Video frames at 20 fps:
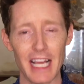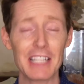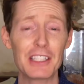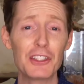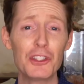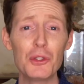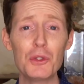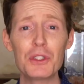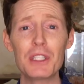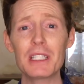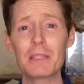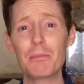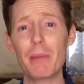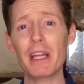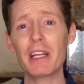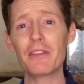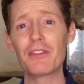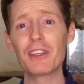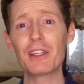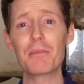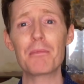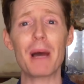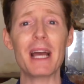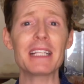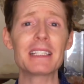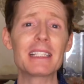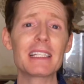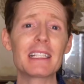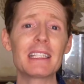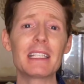And to use this benefit,
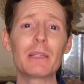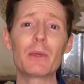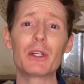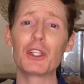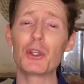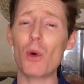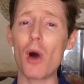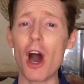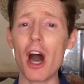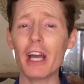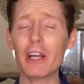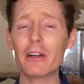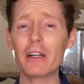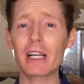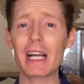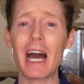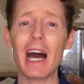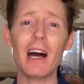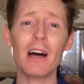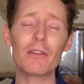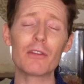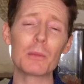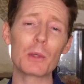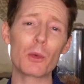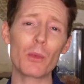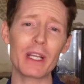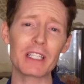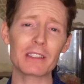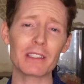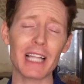basically when you hire a car from a
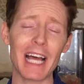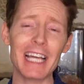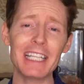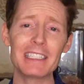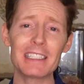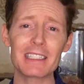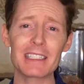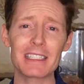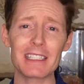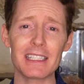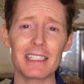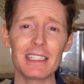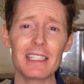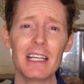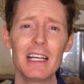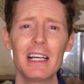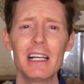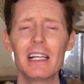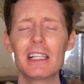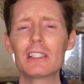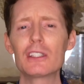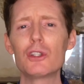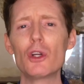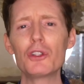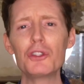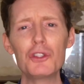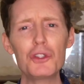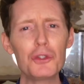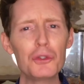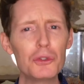rental agency, as
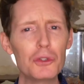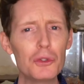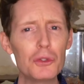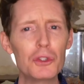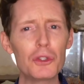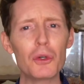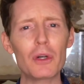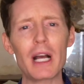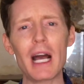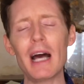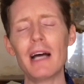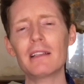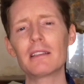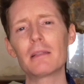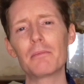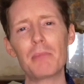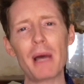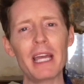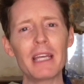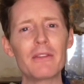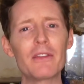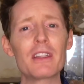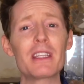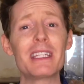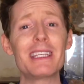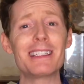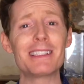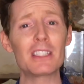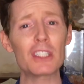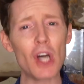long as you use your card to pay for
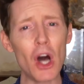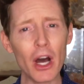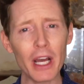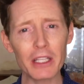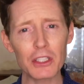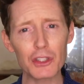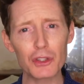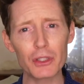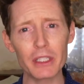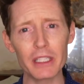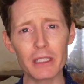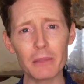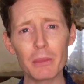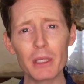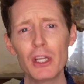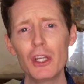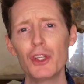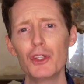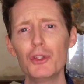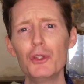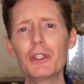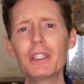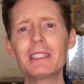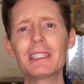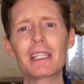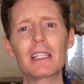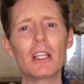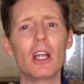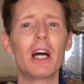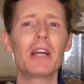the entire trip, you can
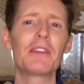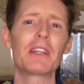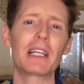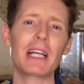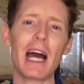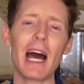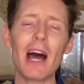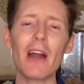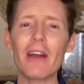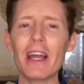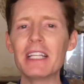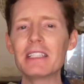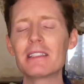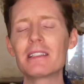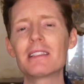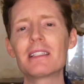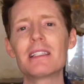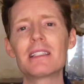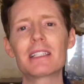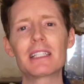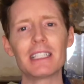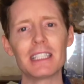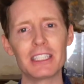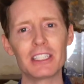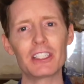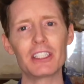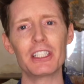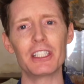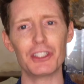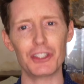decline the car agency's
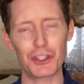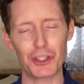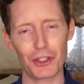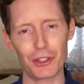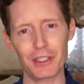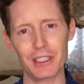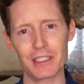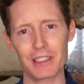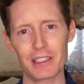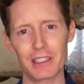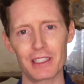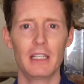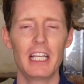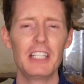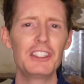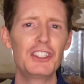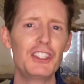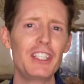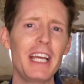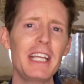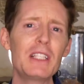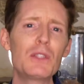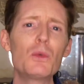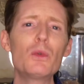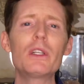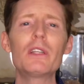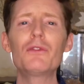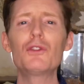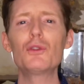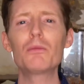collision insurance. And Chase
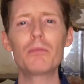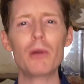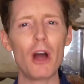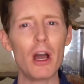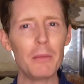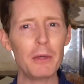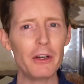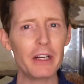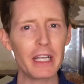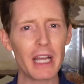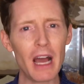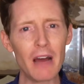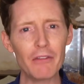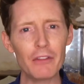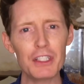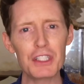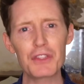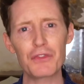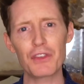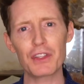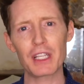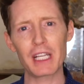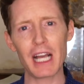will give you primary coverage for the